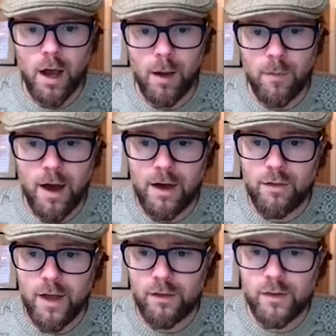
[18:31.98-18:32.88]
Um,
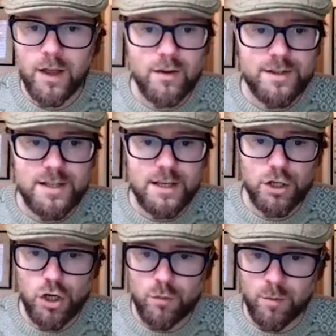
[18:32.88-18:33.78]
and then there is the
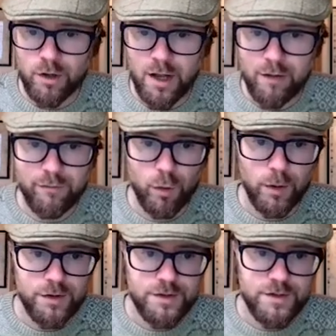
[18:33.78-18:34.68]
human
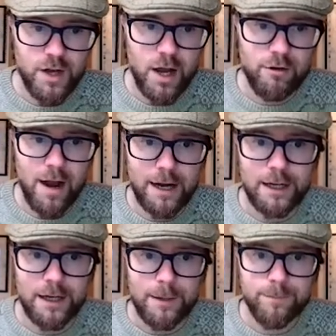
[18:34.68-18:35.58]
influence
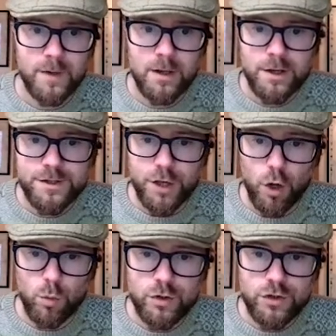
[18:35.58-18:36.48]
directly.
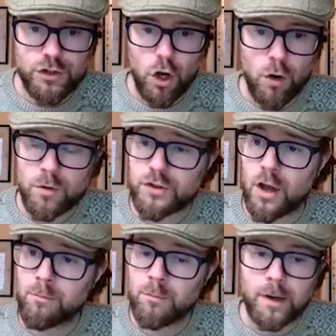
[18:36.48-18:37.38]
So, so
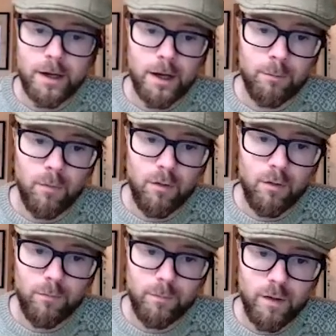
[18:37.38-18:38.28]
some um,
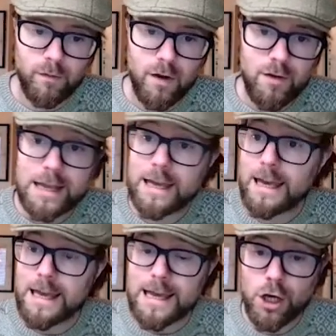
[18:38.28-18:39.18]
very
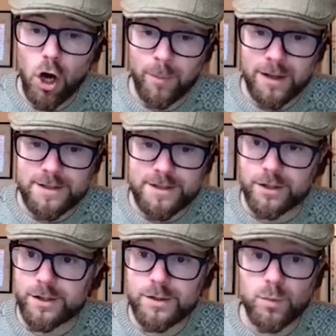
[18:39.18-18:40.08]
key
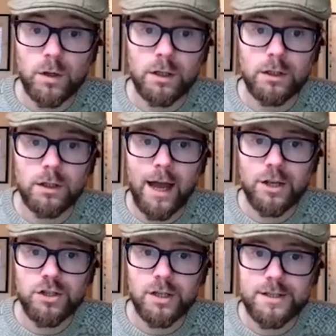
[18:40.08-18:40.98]
commenters will
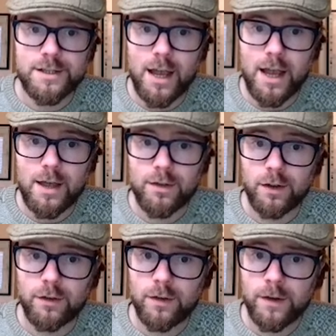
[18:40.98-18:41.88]
actually say
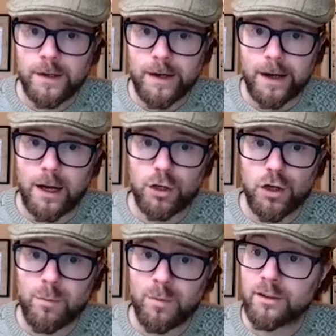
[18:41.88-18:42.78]
that uh,
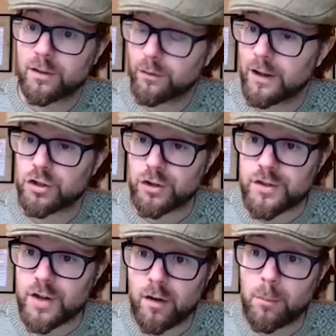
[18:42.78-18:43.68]
human
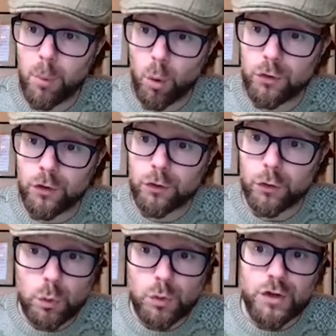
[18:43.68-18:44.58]
interventions are important
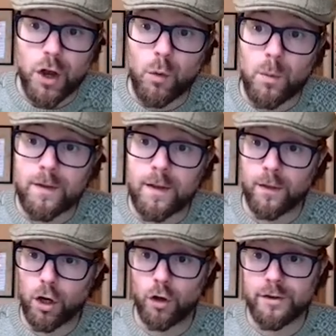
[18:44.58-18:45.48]
also within the
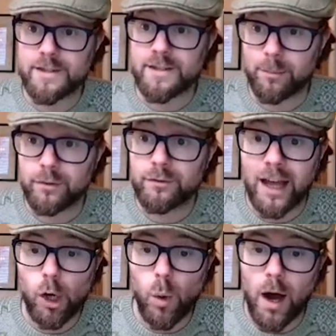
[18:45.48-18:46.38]
concept of
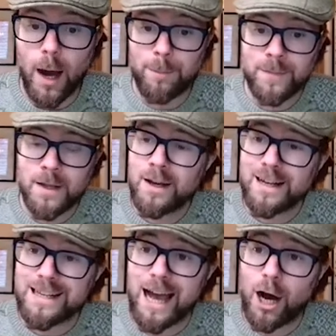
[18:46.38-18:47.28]
terroir.
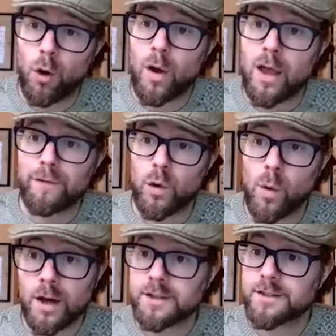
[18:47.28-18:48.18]
Now, if you
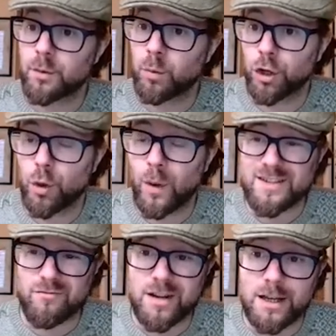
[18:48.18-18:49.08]
ask someone who
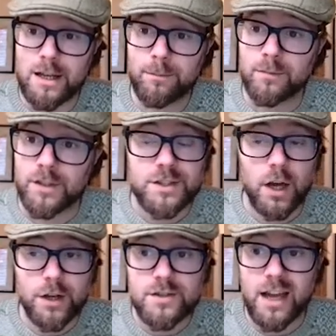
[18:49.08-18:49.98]
hasn't really
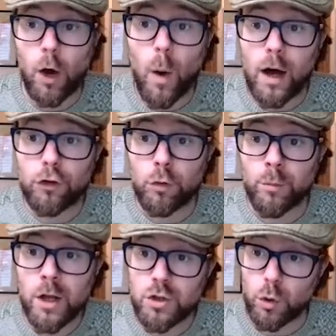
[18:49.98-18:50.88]
discussed terroir too
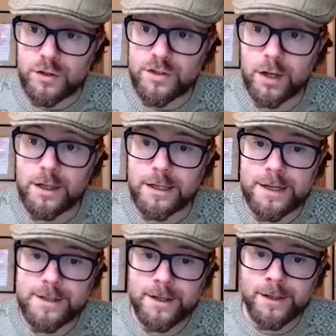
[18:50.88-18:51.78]
much or studied
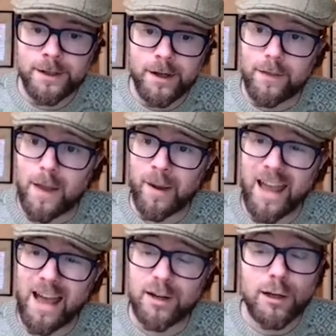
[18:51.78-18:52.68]
it, they might
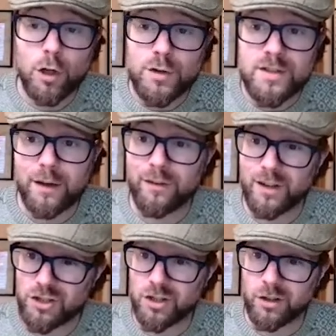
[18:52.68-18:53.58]
have a loose
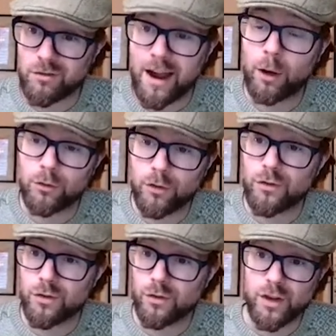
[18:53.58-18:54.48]
definition around
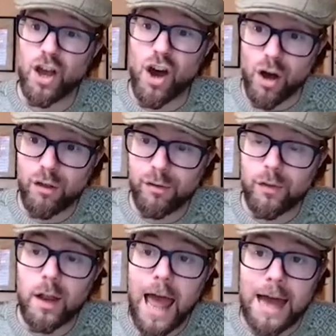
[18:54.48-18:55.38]
the earth,
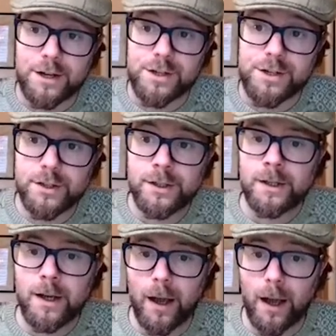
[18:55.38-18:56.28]
the land.
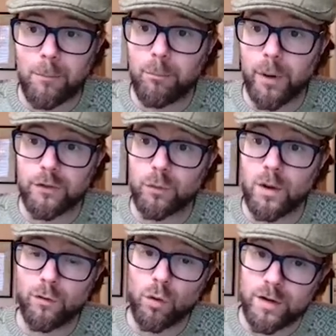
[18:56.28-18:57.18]
Uh, but
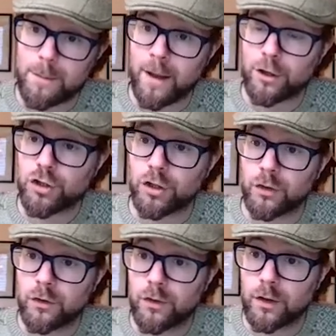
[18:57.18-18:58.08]
we've already
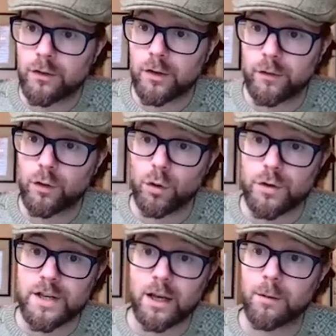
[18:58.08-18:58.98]
mentioned that, of
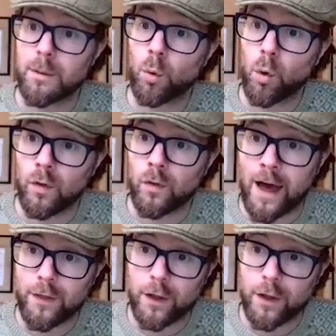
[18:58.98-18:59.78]
course, it can be more than that.